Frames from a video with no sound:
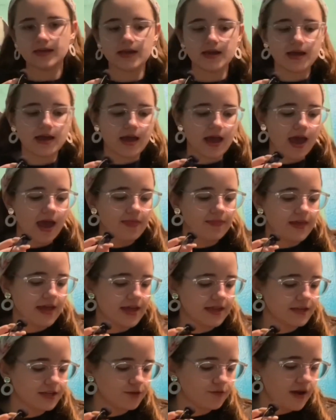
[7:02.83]
And then
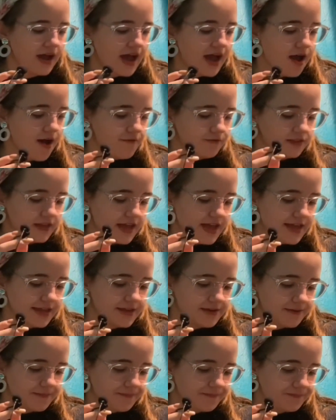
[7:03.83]
you have
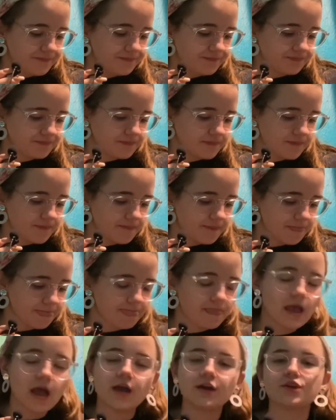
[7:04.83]
like,
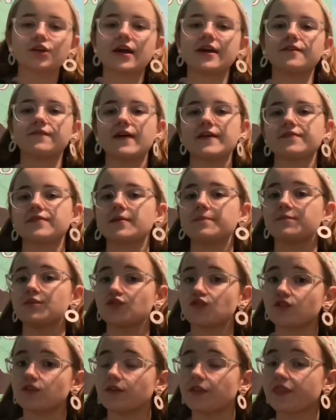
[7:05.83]
kind of have some
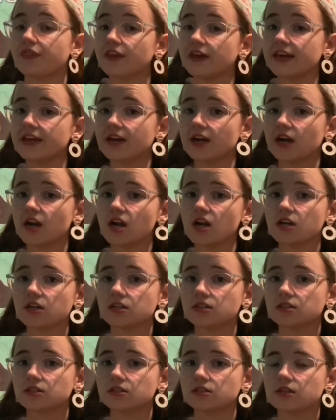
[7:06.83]
musical theater
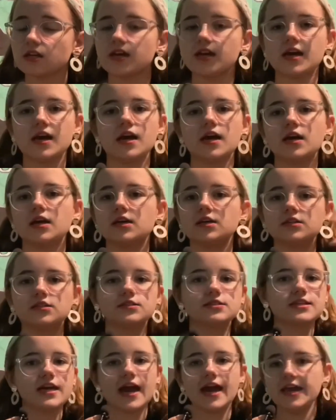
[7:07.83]

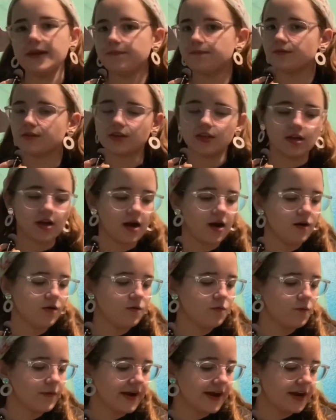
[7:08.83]
type, you know,
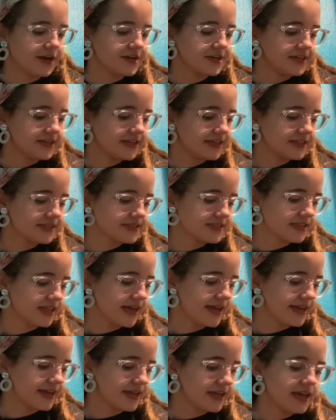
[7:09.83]
where it's
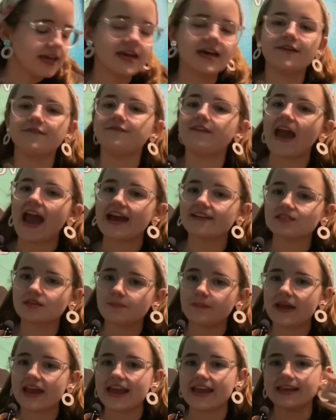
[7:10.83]
like fast
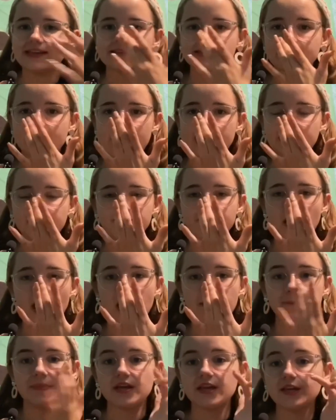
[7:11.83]
paced, kind of
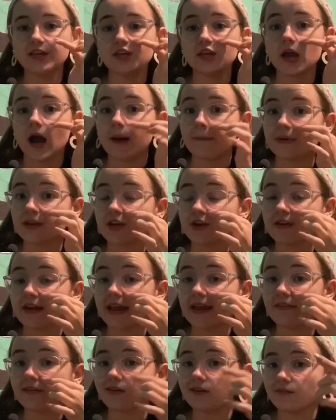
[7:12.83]
up in your
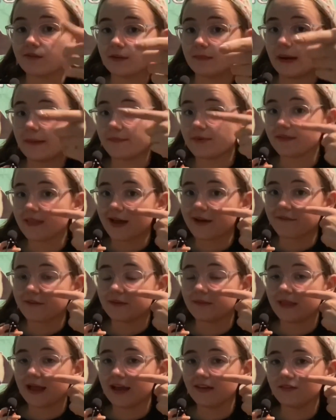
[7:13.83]
nasal. Remember that from
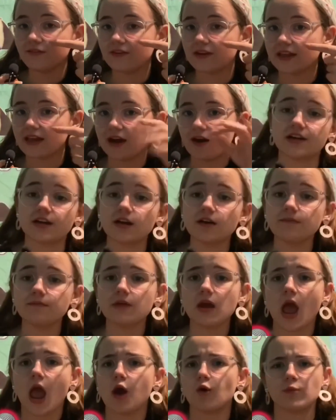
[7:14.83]
last video.
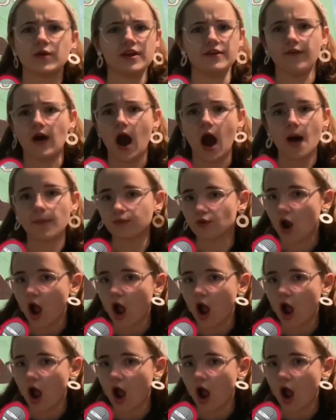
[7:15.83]
We have opera.